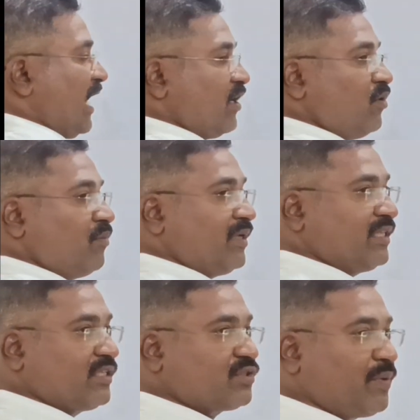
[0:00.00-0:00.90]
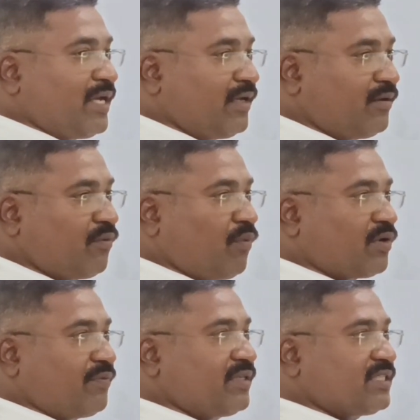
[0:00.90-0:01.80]
Anglo in this way,
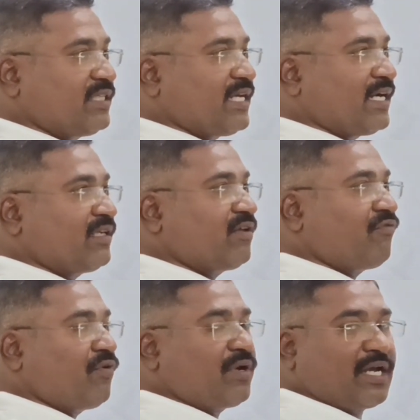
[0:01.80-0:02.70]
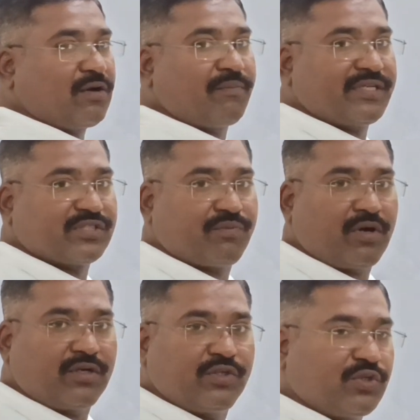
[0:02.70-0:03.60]
what we see that the four Anglo-Mysore
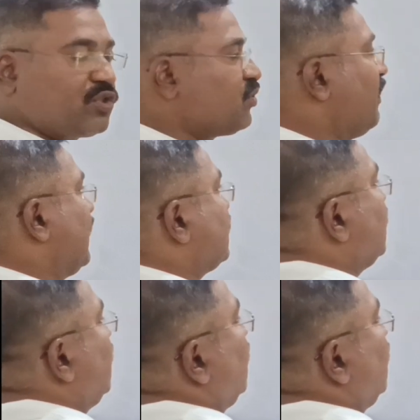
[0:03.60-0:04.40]
War took place.